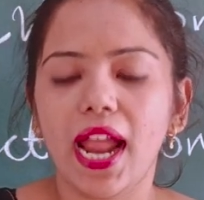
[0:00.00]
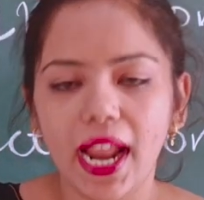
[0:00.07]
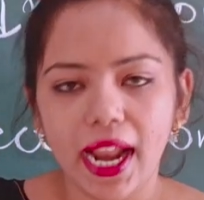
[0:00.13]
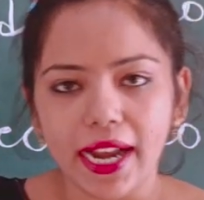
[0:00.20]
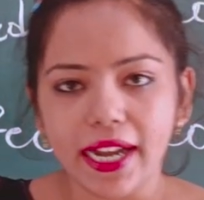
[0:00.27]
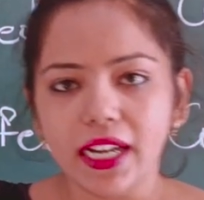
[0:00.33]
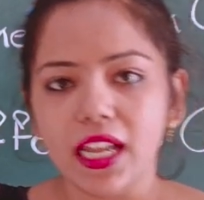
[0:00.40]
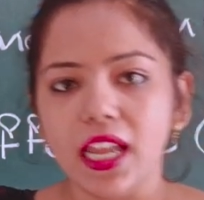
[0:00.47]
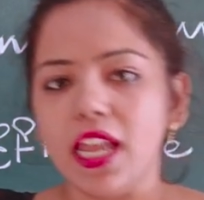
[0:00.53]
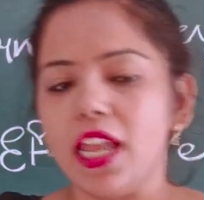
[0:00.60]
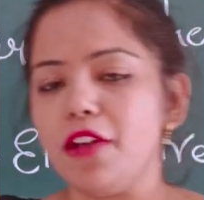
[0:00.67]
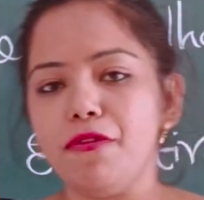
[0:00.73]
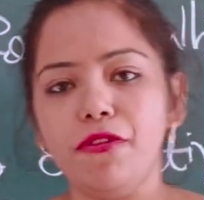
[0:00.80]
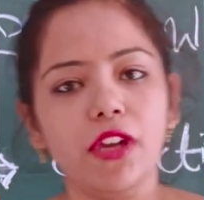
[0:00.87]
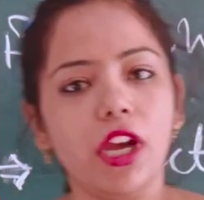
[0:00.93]
And
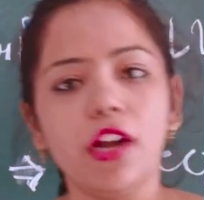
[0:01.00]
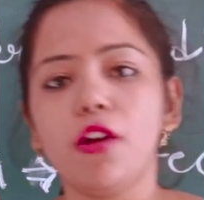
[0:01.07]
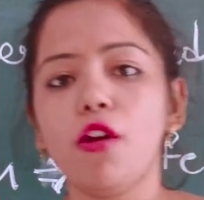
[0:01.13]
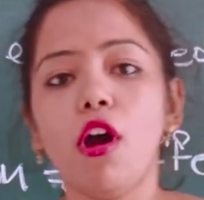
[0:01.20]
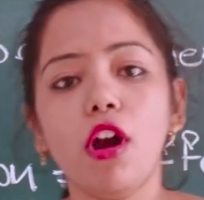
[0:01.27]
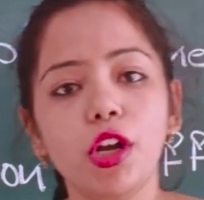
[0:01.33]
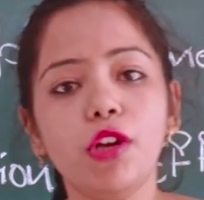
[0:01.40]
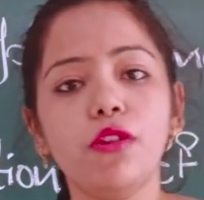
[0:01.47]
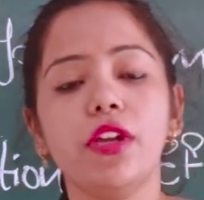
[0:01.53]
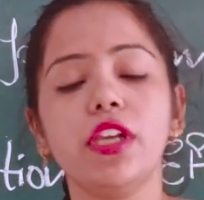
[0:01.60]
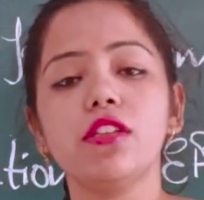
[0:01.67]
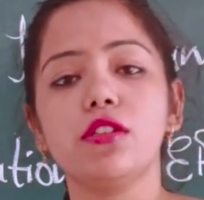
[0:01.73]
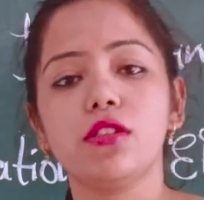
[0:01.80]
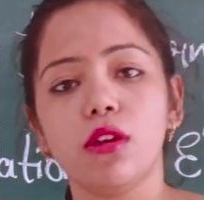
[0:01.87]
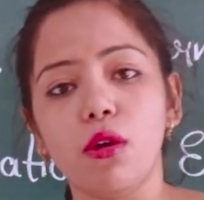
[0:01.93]
if you are not
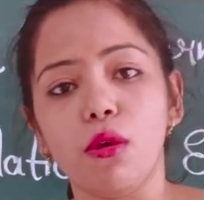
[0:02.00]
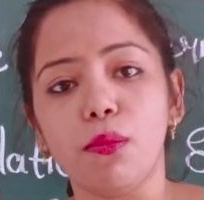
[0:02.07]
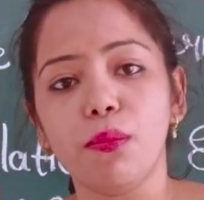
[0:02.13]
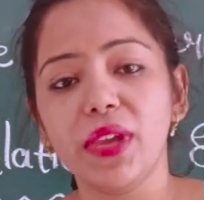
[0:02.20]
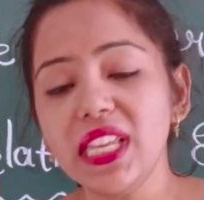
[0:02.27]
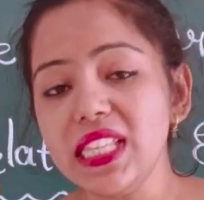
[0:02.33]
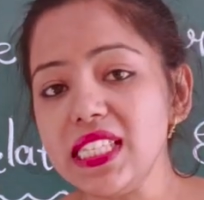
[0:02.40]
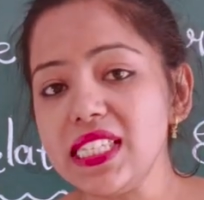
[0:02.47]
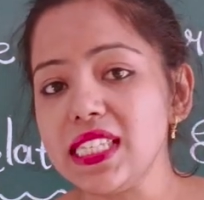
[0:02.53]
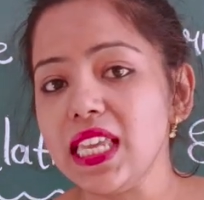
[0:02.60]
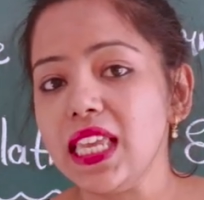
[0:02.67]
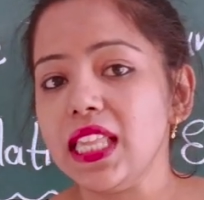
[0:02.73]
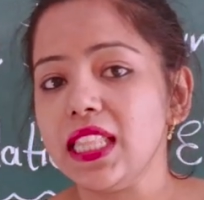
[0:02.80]
doing so, means